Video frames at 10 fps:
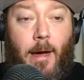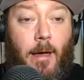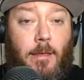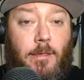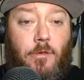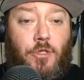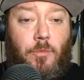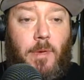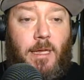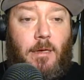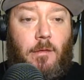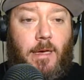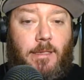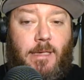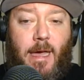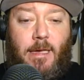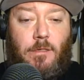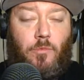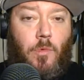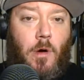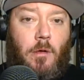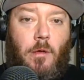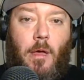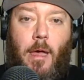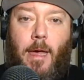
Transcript: the social media links as well.